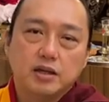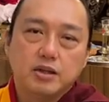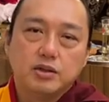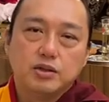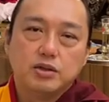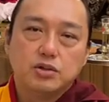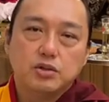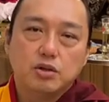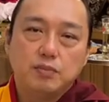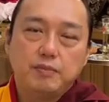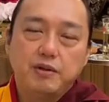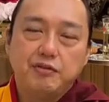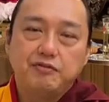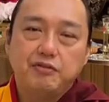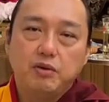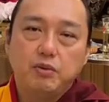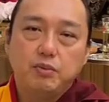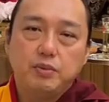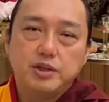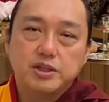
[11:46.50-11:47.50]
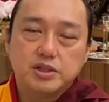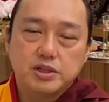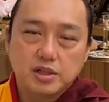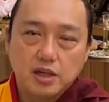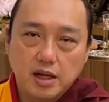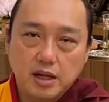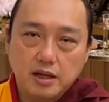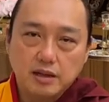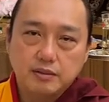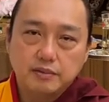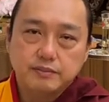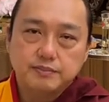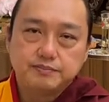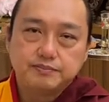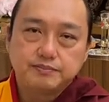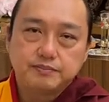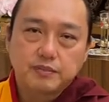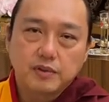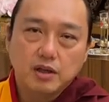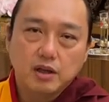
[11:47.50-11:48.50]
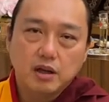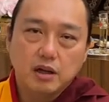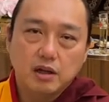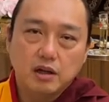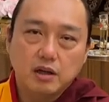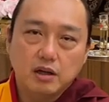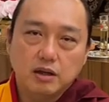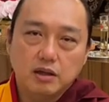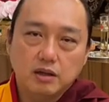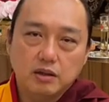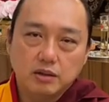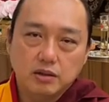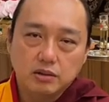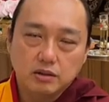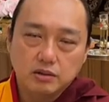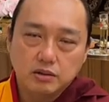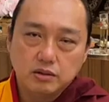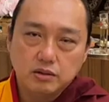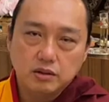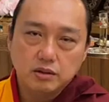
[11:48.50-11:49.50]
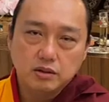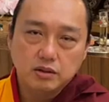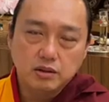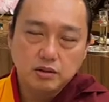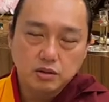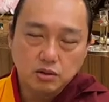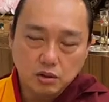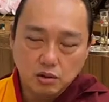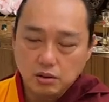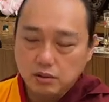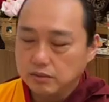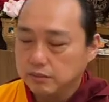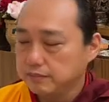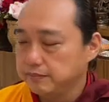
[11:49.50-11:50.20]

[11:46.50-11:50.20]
So before we start the talk,